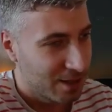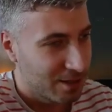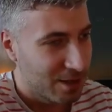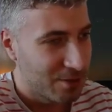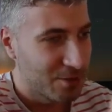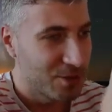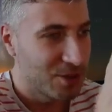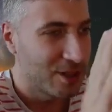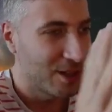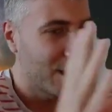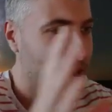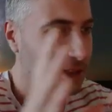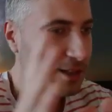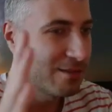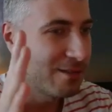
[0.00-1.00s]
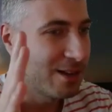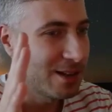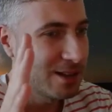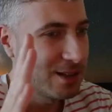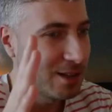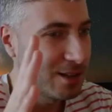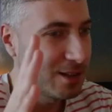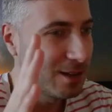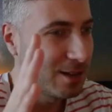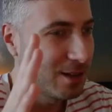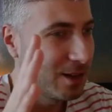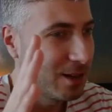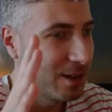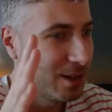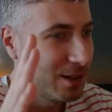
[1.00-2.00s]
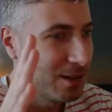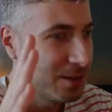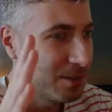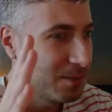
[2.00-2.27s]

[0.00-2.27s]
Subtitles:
then you generate a class that